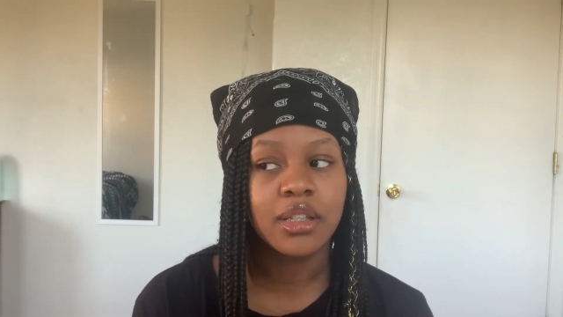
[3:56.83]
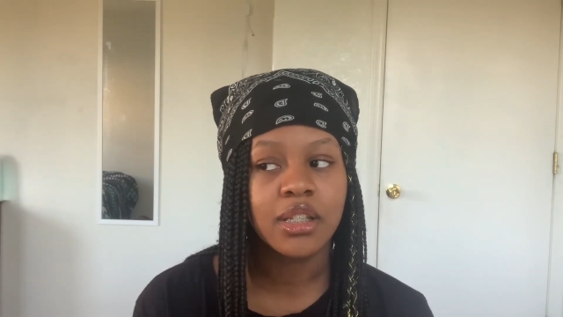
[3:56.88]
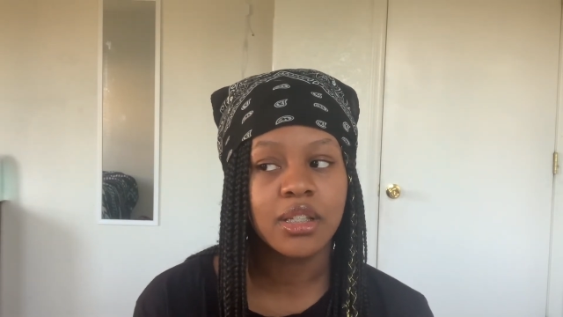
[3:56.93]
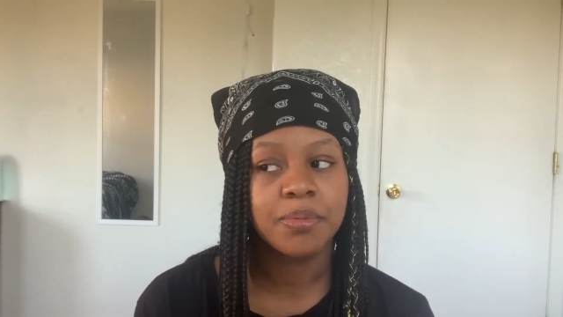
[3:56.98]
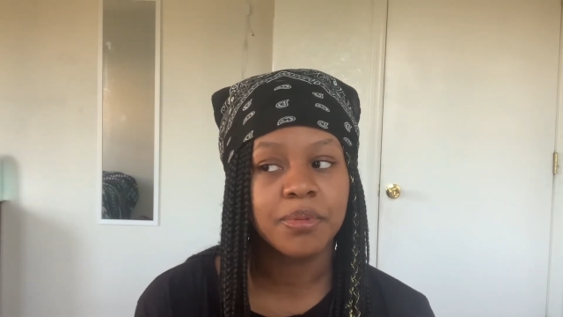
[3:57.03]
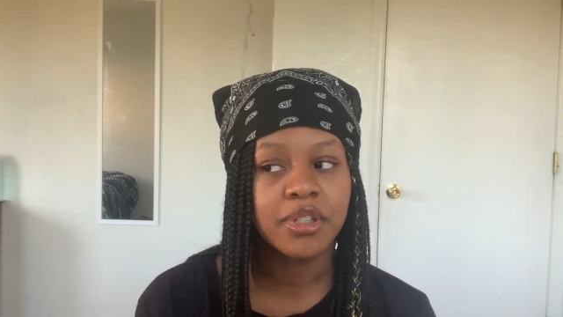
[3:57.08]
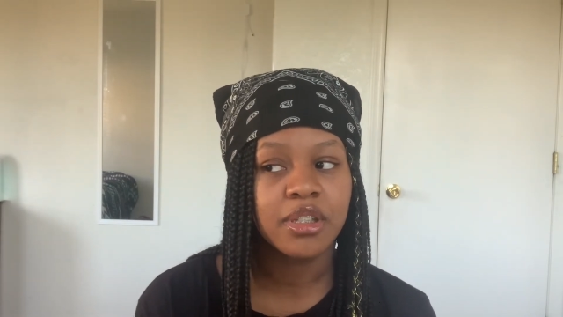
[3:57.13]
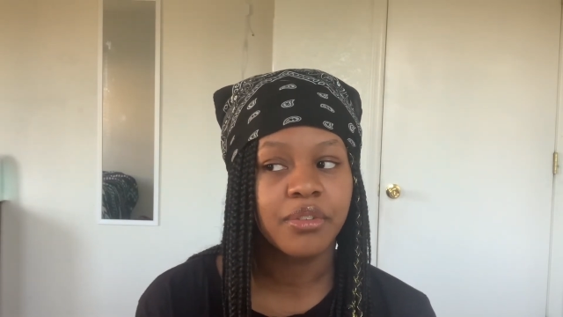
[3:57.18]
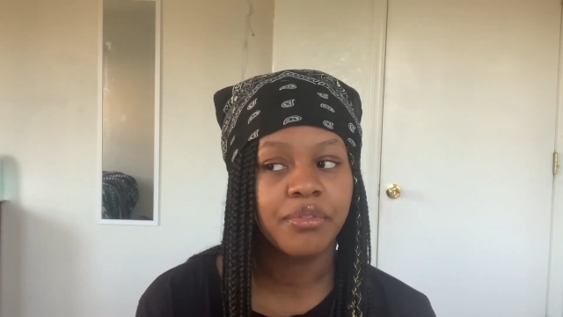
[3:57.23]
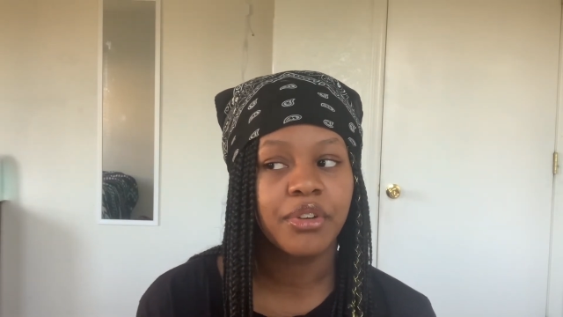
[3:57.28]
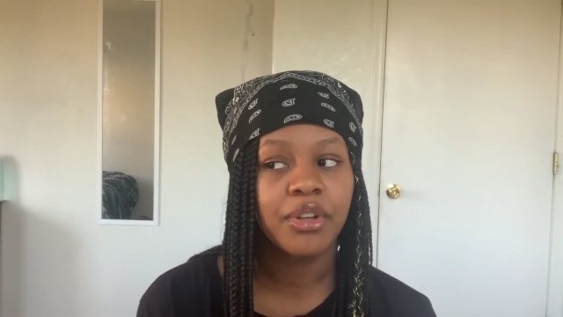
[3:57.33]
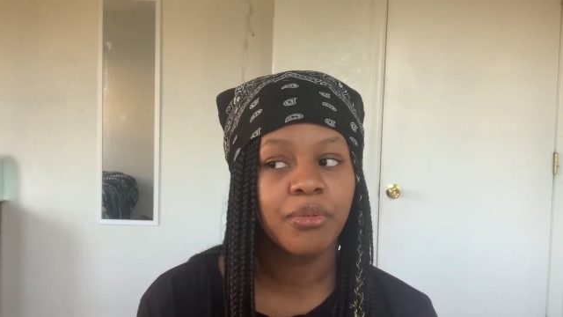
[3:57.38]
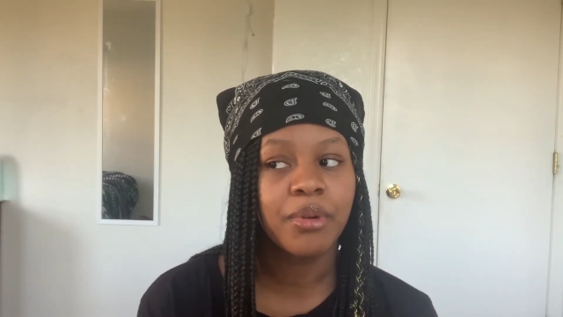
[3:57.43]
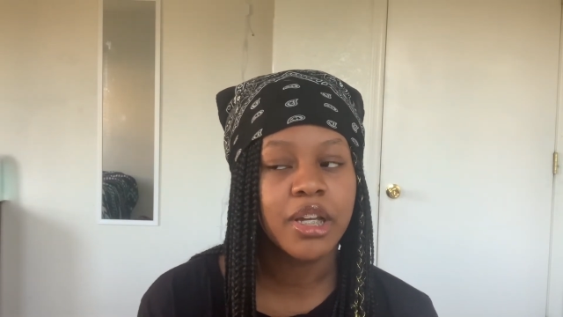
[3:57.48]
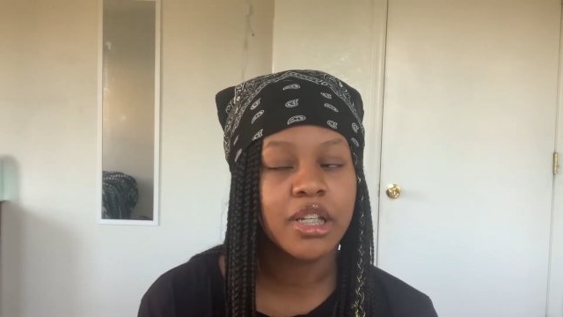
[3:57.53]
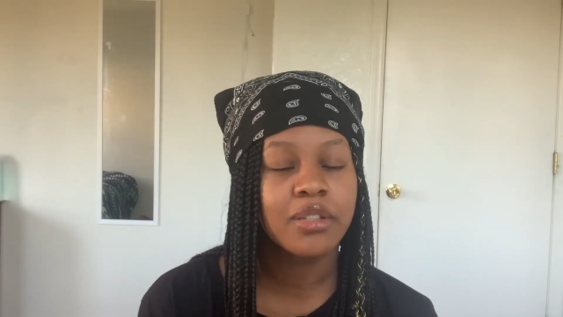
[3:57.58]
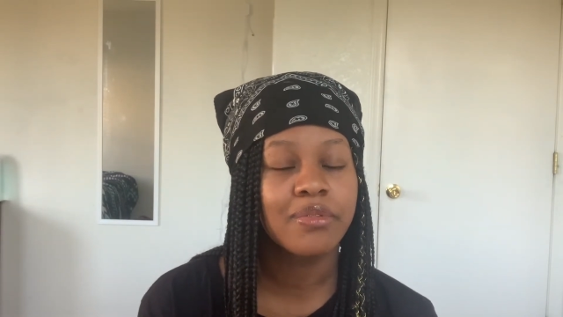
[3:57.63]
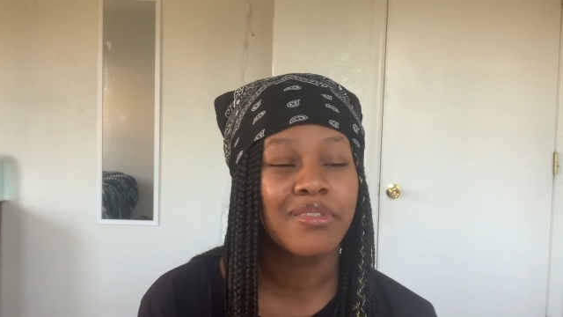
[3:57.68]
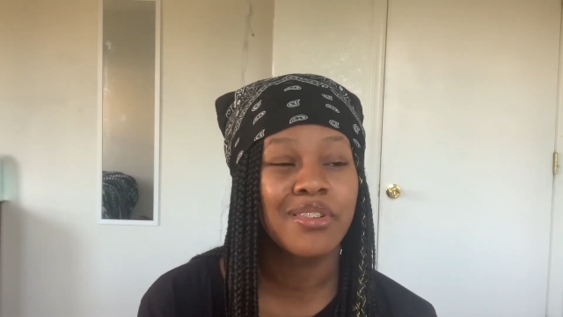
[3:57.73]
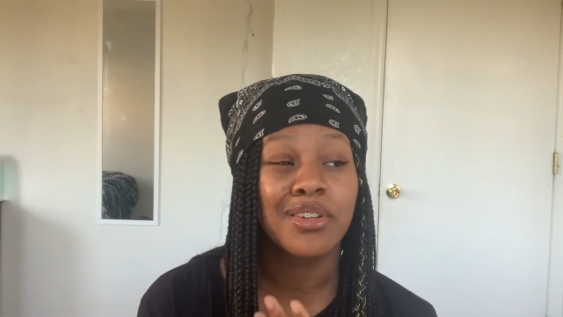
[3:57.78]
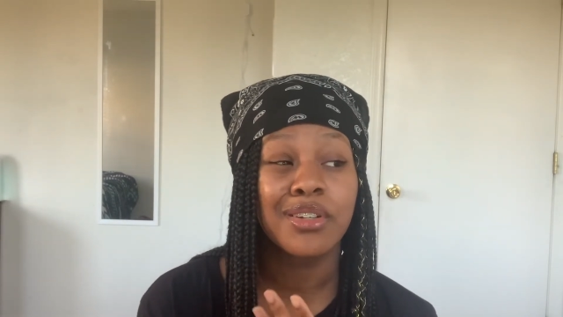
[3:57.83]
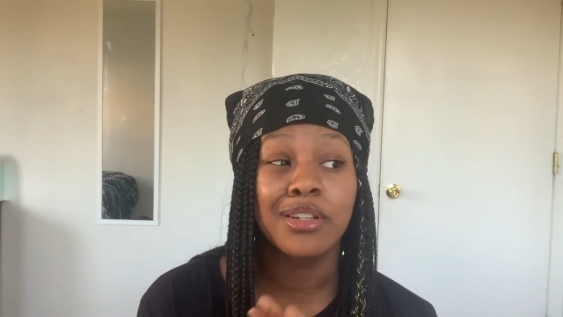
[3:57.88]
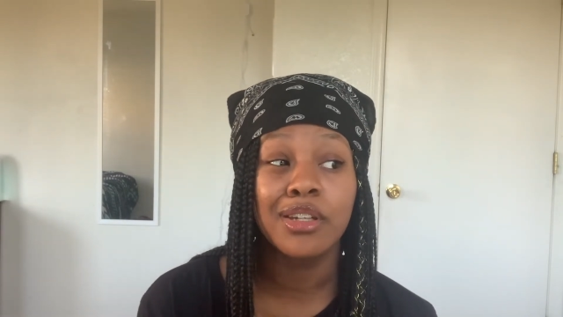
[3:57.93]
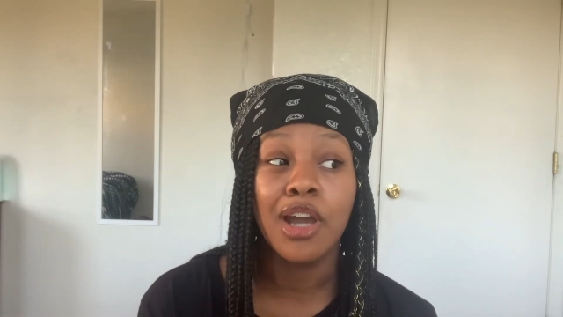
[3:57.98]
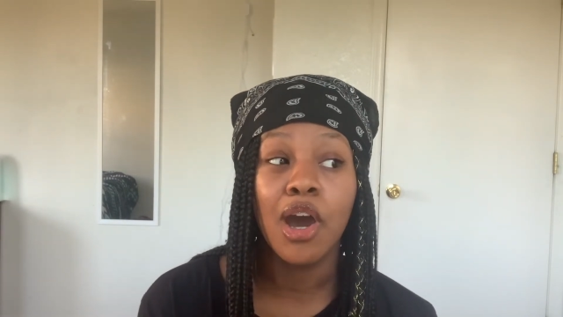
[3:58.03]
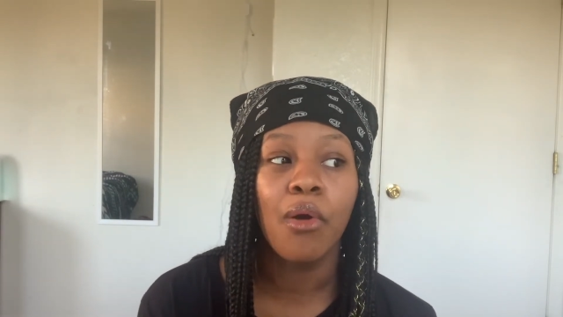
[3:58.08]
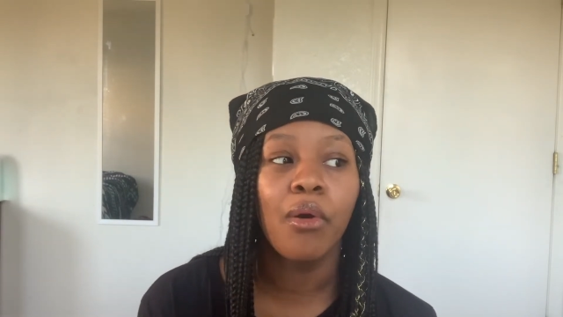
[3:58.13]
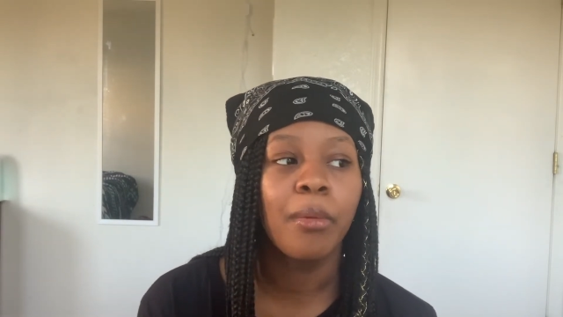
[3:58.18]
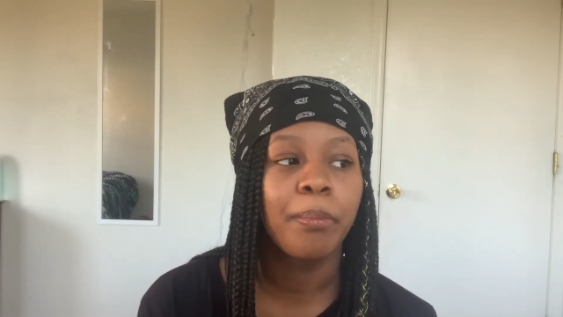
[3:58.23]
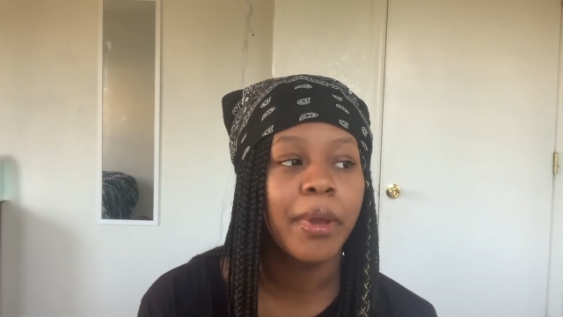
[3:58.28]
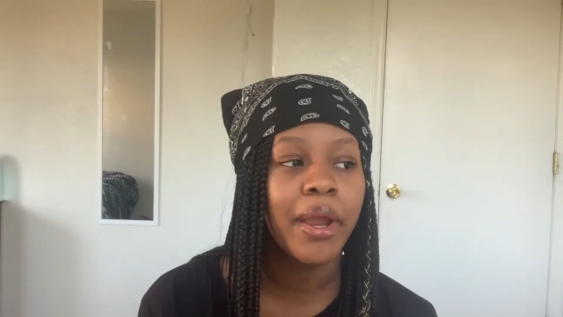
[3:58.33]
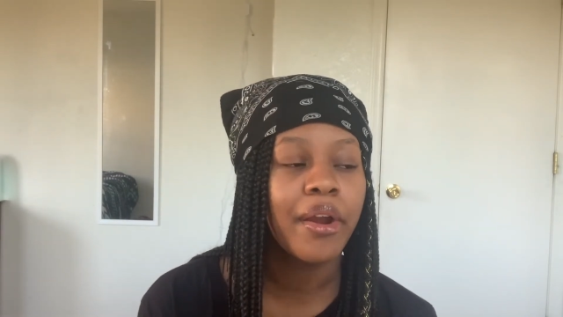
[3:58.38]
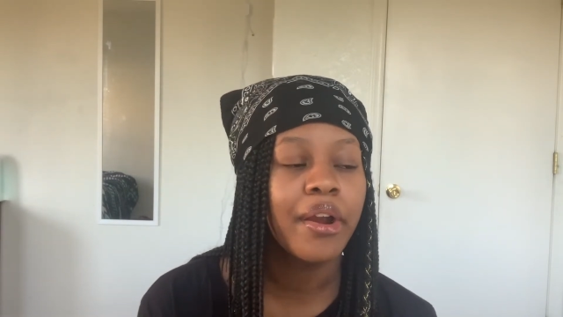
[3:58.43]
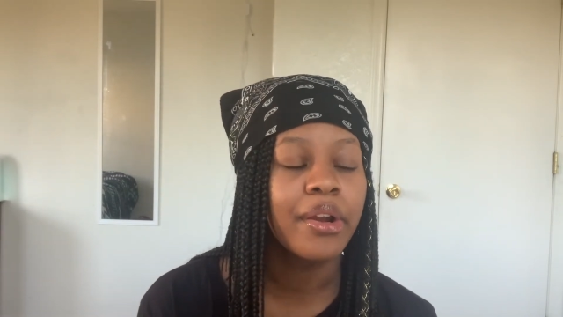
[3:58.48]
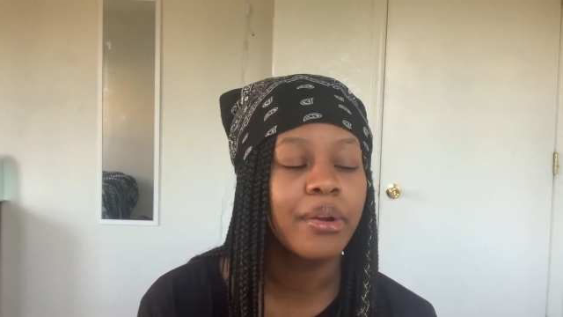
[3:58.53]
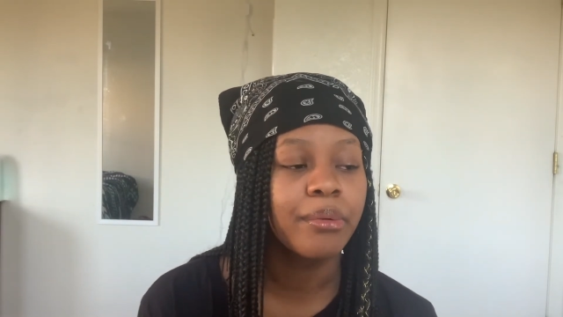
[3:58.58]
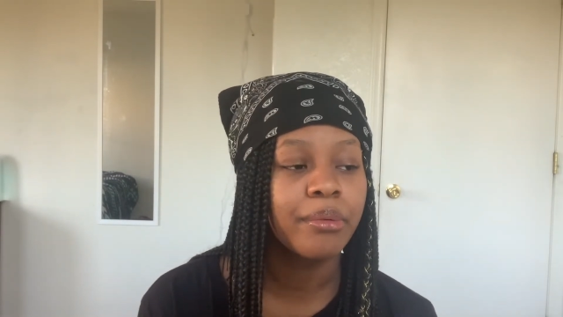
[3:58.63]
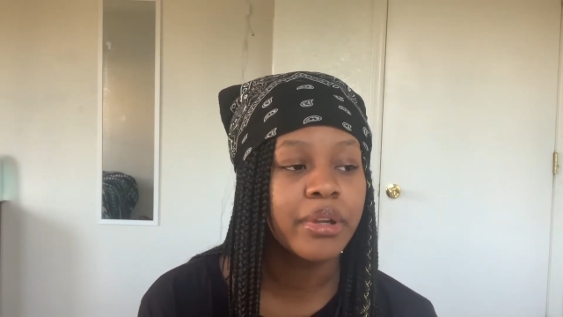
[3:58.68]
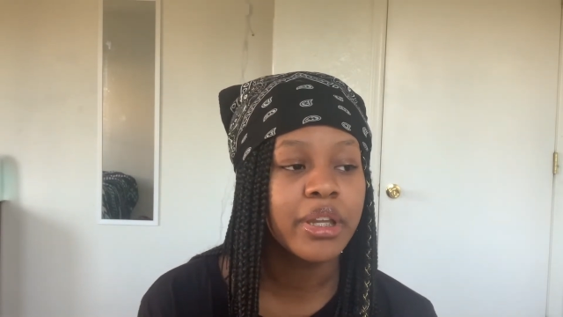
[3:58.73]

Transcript: a specific race for no apparent